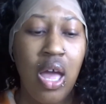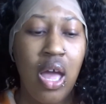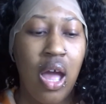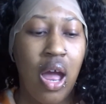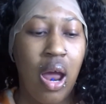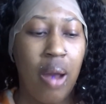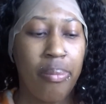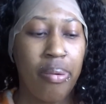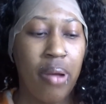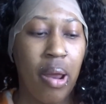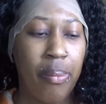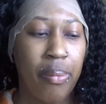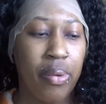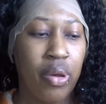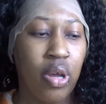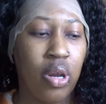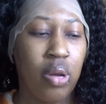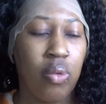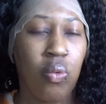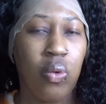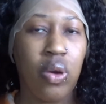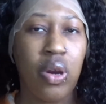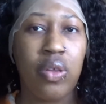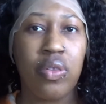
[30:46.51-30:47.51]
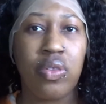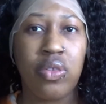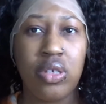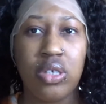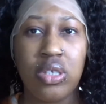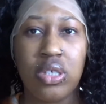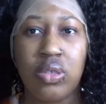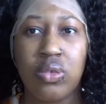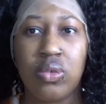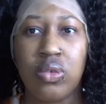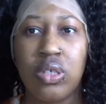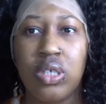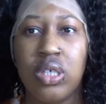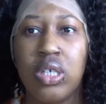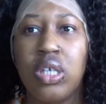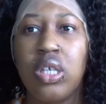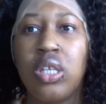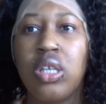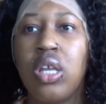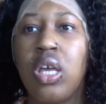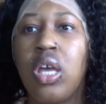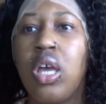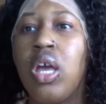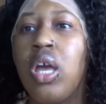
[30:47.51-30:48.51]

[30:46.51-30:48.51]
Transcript: I'm probably going to wear this one